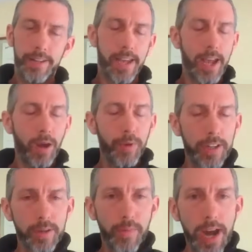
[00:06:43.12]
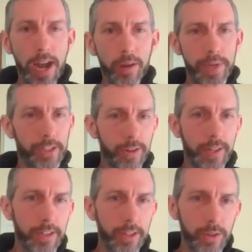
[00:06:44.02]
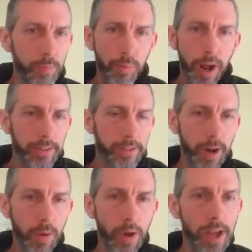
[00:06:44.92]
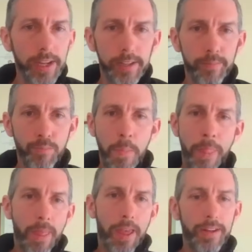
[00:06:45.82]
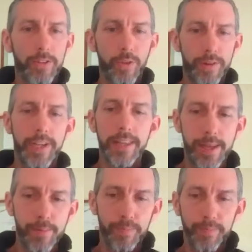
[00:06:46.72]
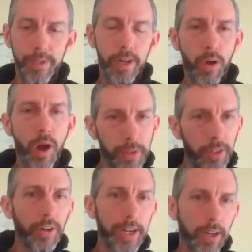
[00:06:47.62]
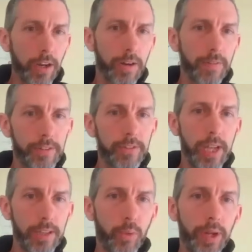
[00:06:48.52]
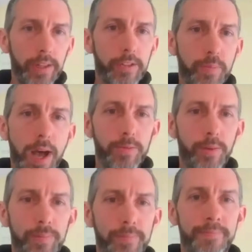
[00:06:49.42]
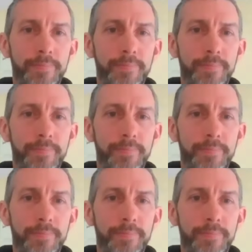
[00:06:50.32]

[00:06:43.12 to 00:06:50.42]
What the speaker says: help a customer out and make sure that they're using products the right way and sort of get them, up the learning curve as quickly as possible.